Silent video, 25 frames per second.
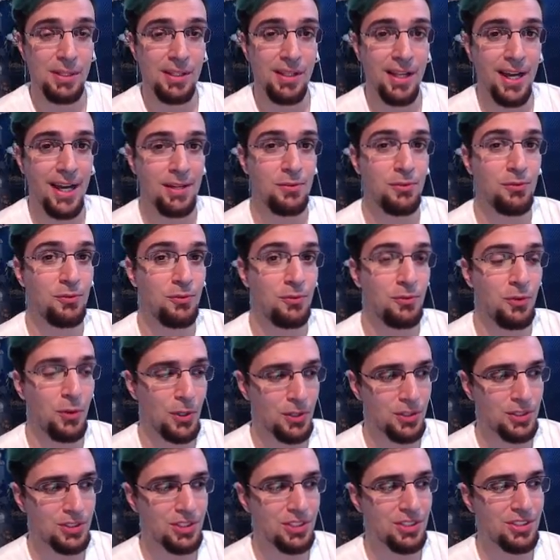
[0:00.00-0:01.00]
Lion
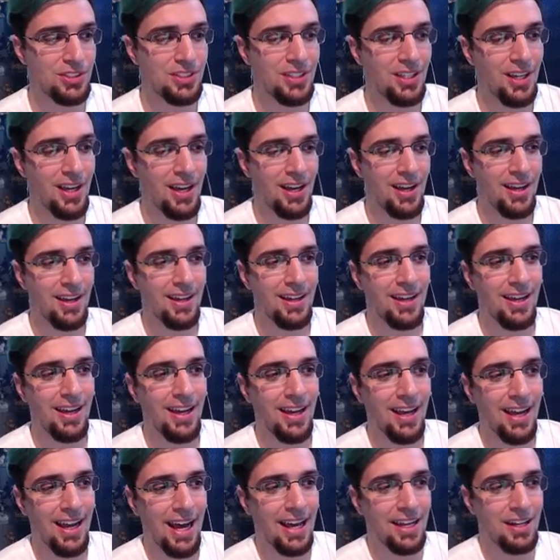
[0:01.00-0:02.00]
first,
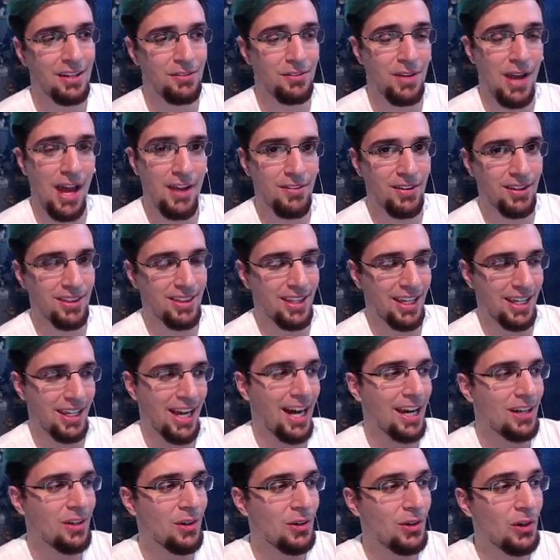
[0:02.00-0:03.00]
out of everything.
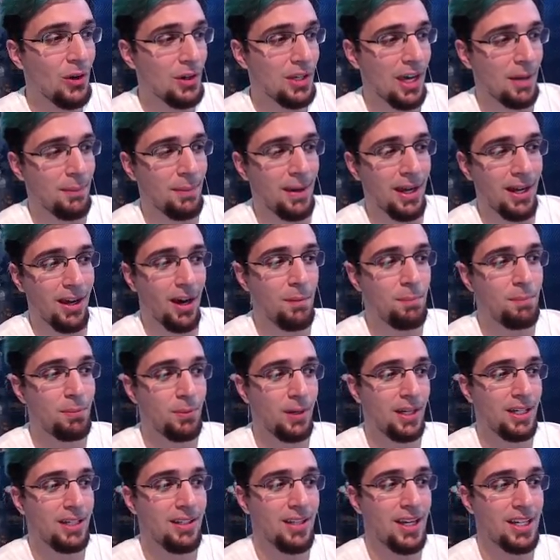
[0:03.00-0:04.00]
I don't know yet. My
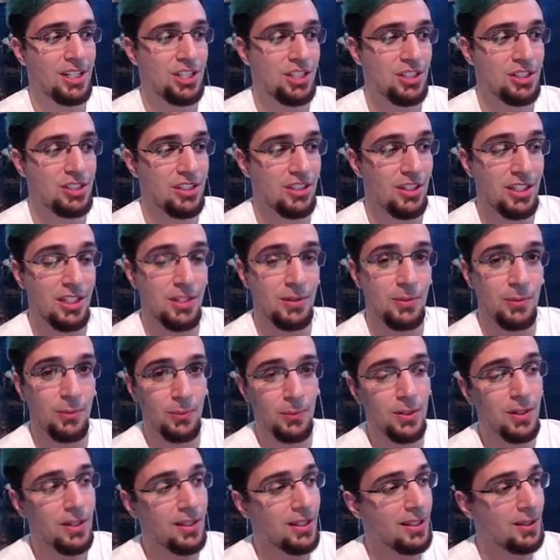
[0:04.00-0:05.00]
upright collection is looking
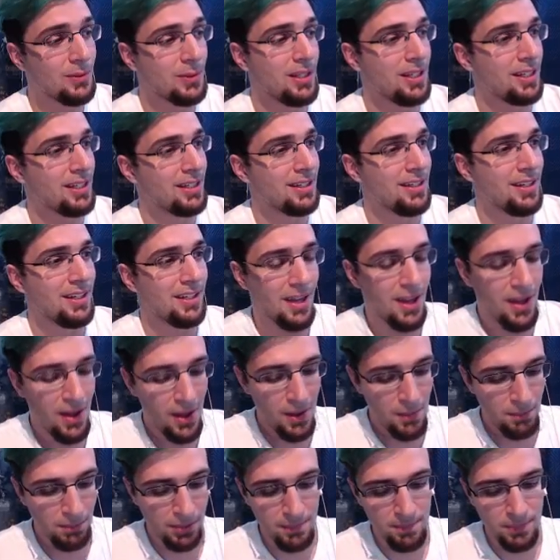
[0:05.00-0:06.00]
really, really good.
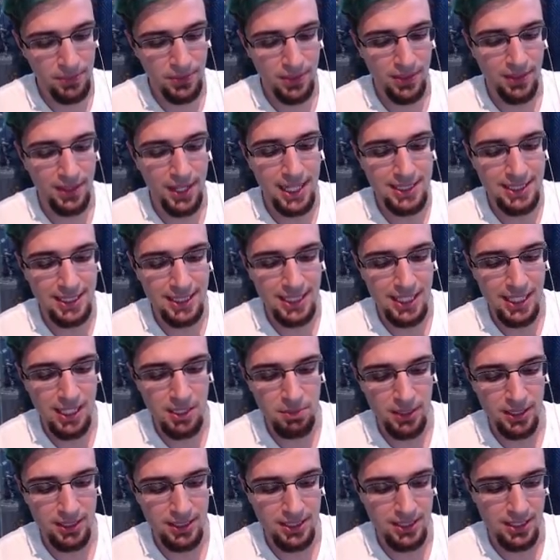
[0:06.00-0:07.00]
But that's the
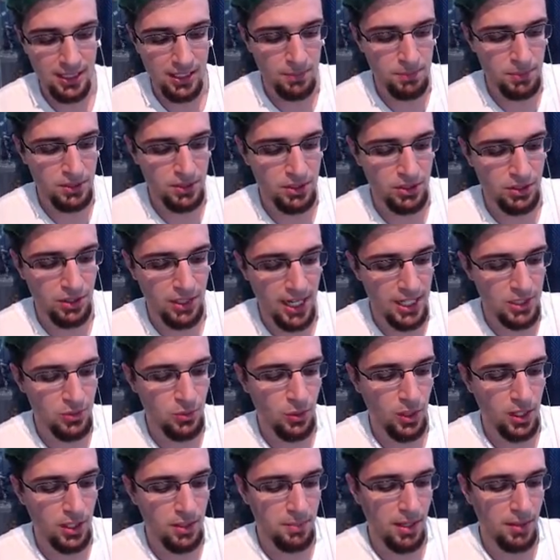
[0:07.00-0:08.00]
Keyblade setups. You guys
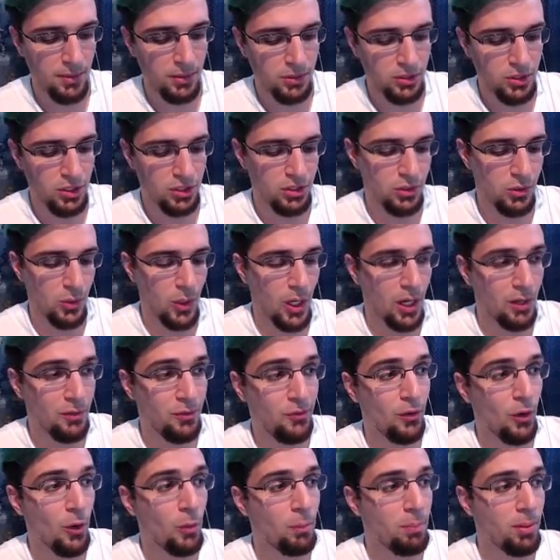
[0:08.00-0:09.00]
want to be able to do a
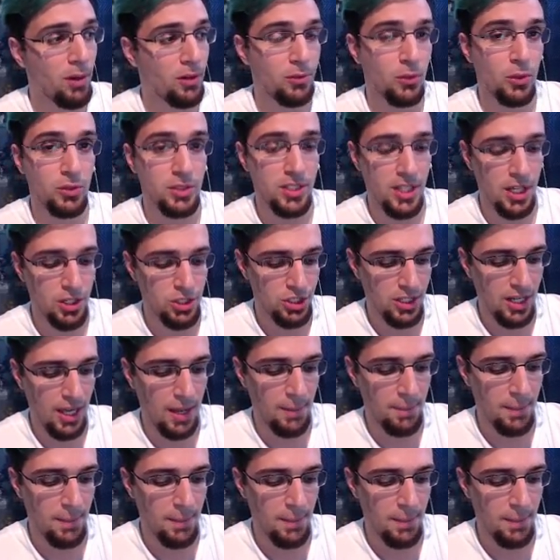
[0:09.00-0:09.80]
full buff rotation and